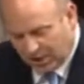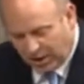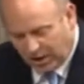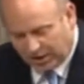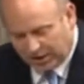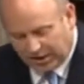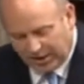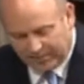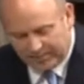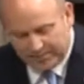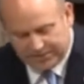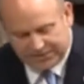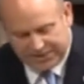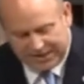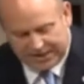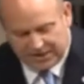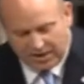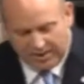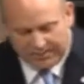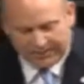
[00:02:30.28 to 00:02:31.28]
Our government's
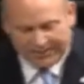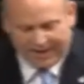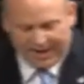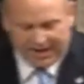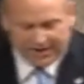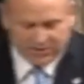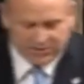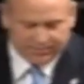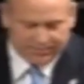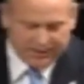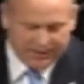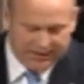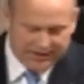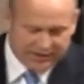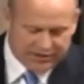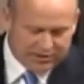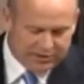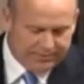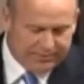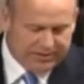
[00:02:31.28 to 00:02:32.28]
economic action plan
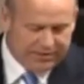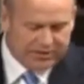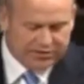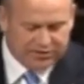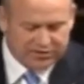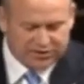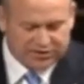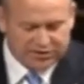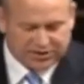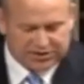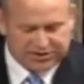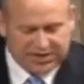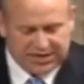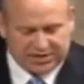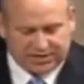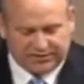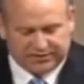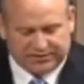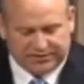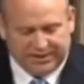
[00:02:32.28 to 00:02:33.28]
is committed to the
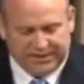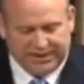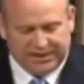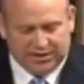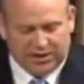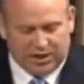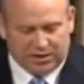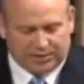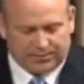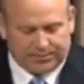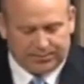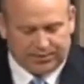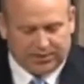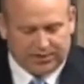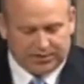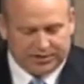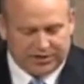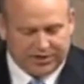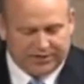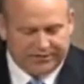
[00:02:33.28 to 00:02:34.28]
success of Canadian
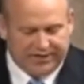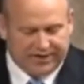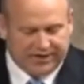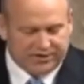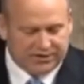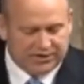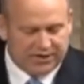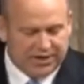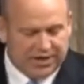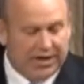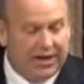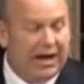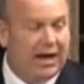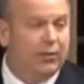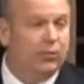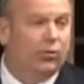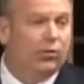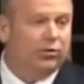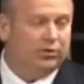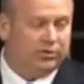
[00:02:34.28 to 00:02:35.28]
entrepreneurs, innovators,
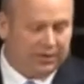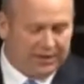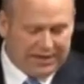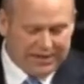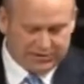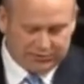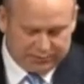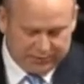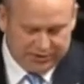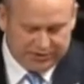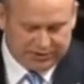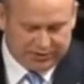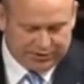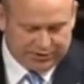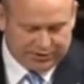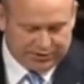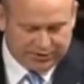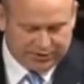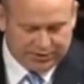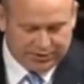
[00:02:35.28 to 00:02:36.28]
and world-class
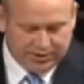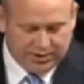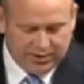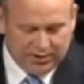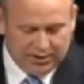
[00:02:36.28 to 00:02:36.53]
researchers.